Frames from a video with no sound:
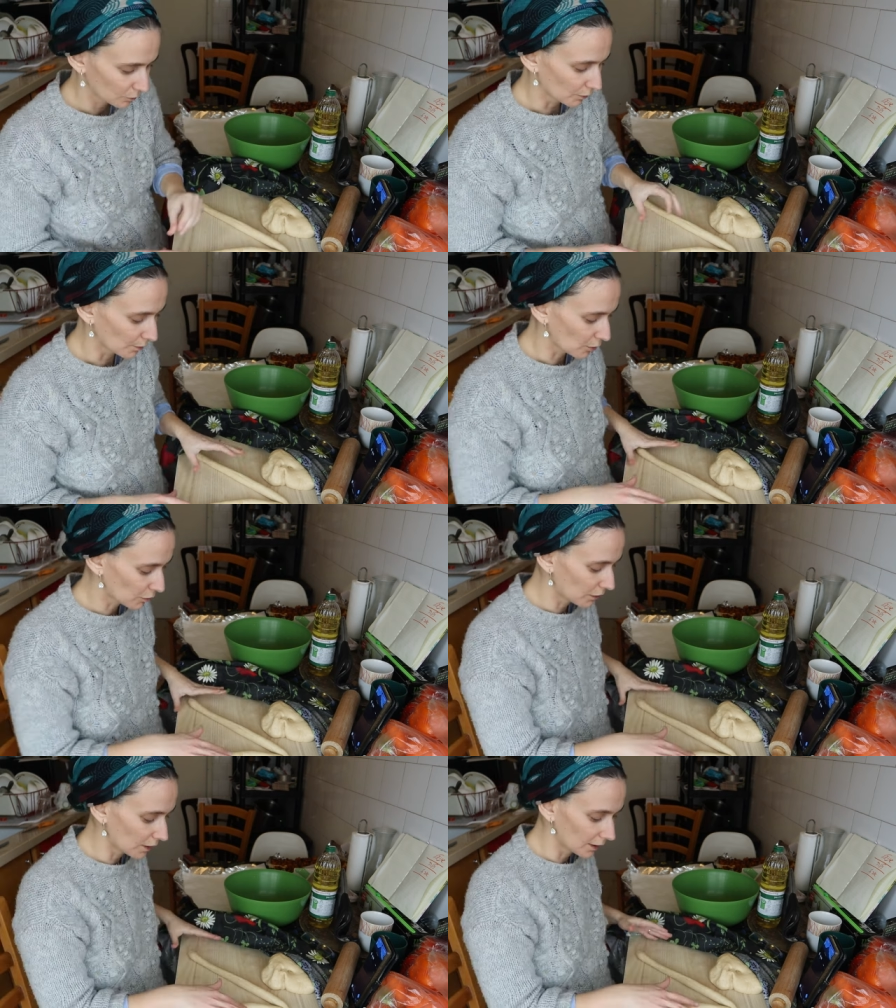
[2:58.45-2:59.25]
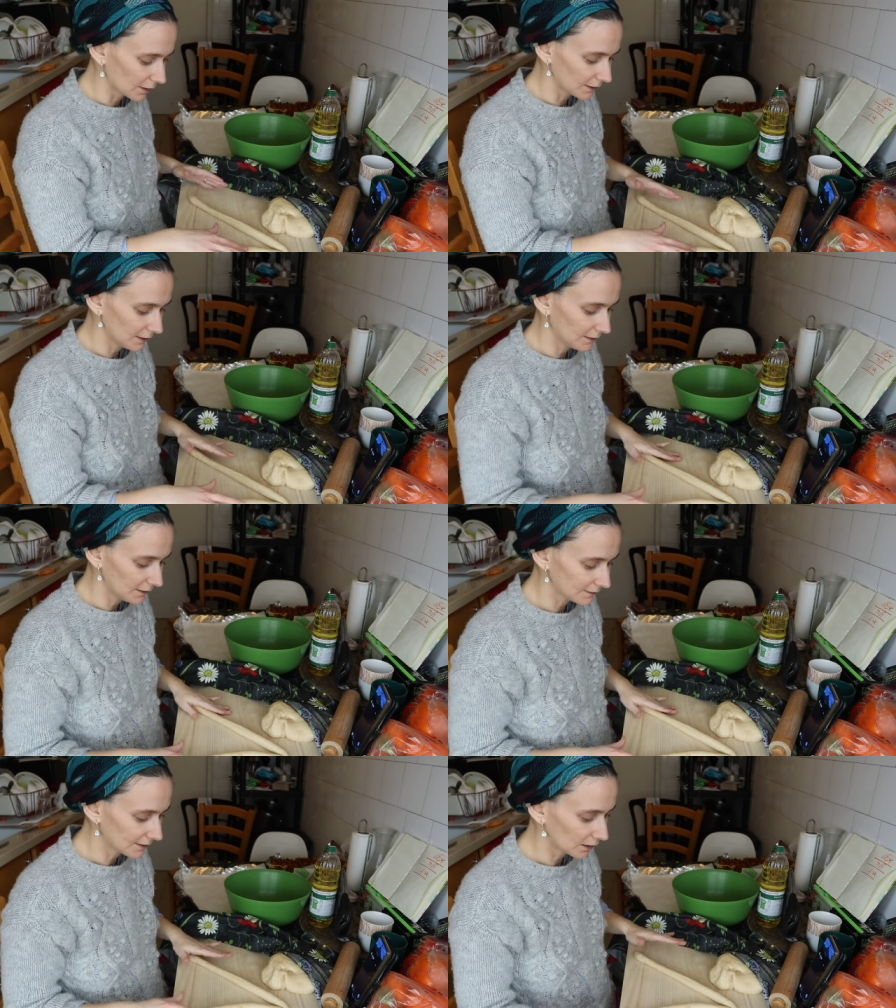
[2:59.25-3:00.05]
We were both uh, in
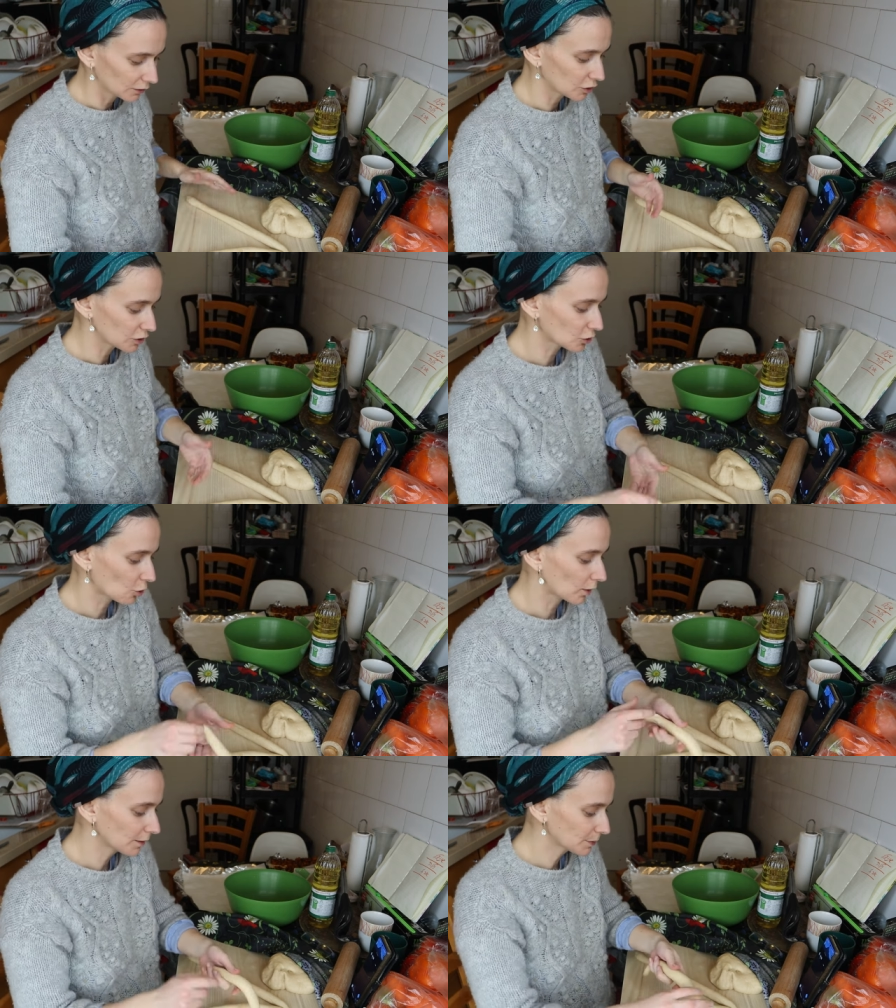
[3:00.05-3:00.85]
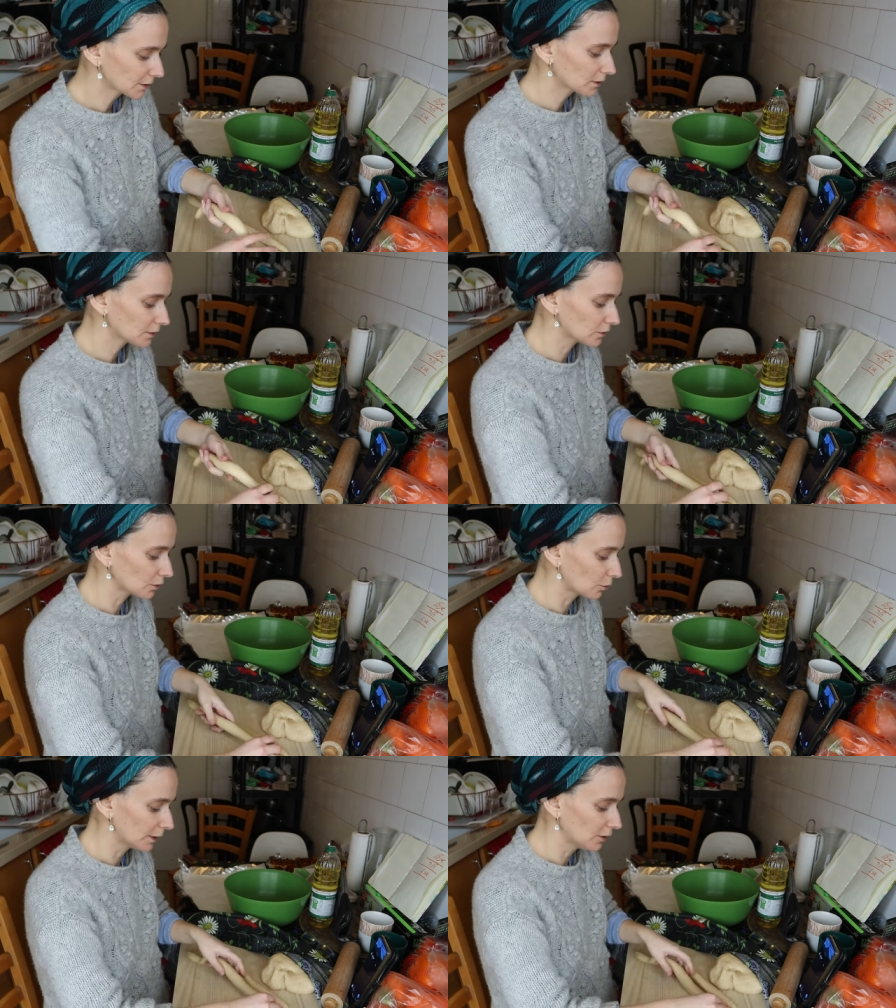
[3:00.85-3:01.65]
the intelligence corps,
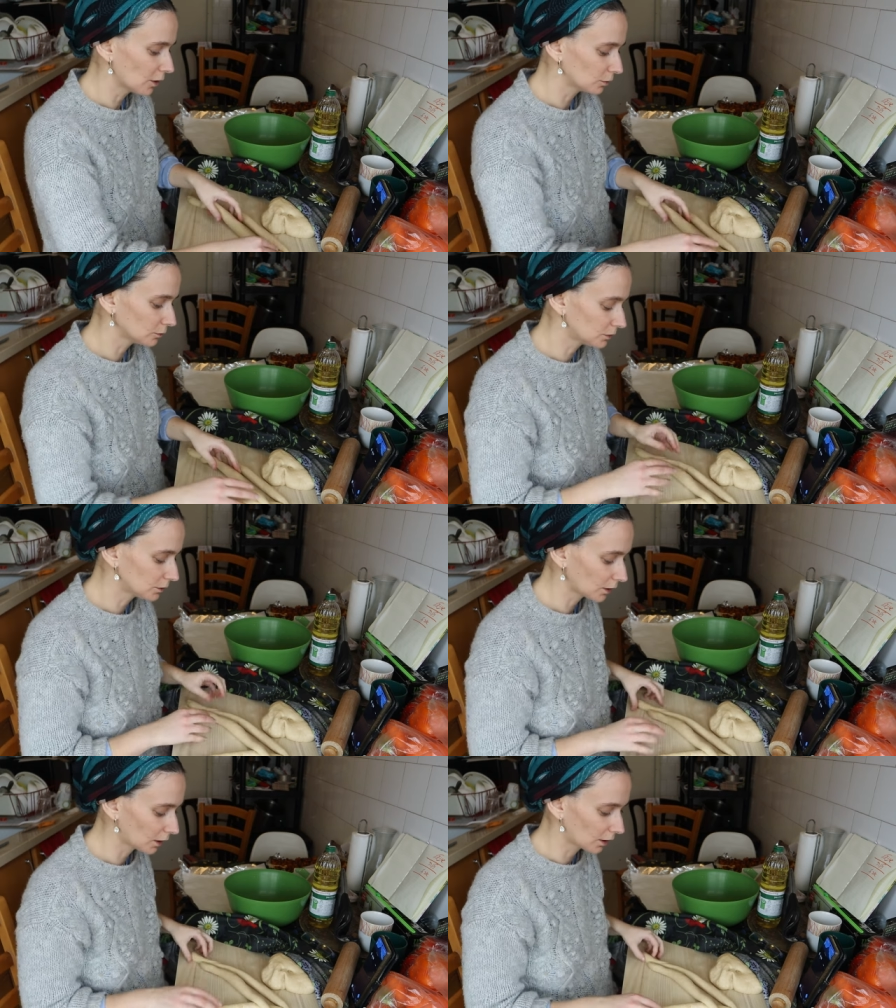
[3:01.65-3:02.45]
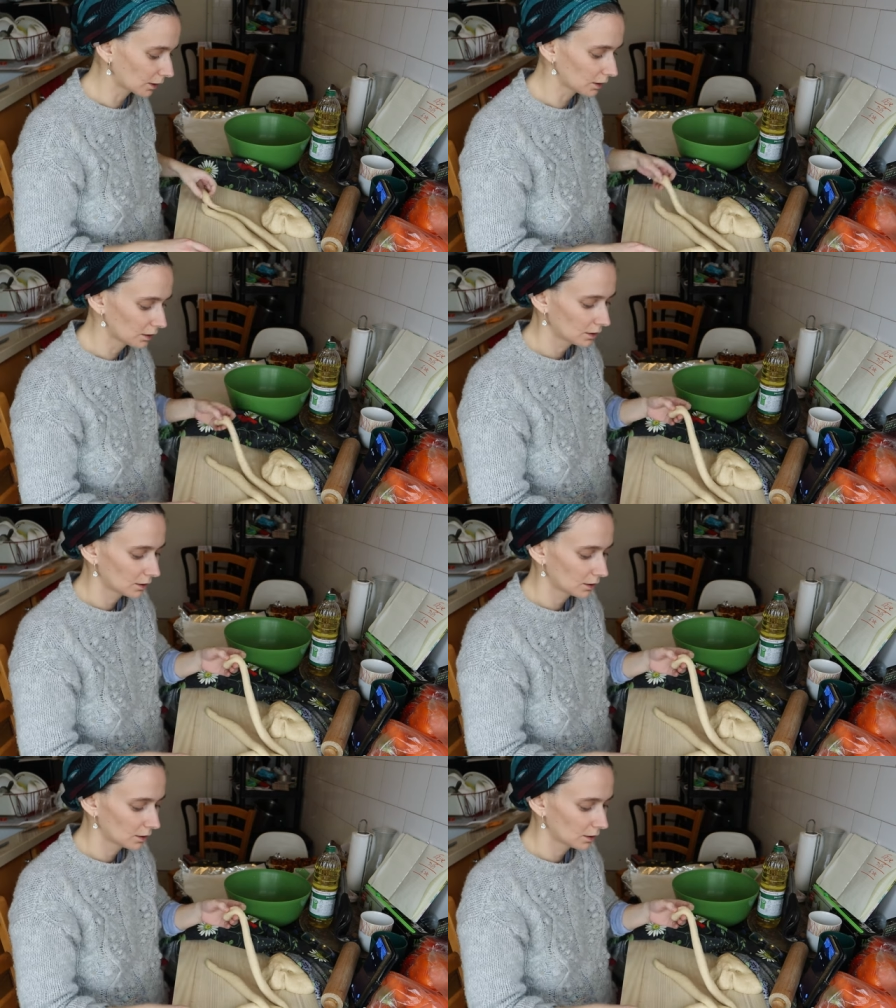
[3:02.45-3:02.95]
so we don't, uh,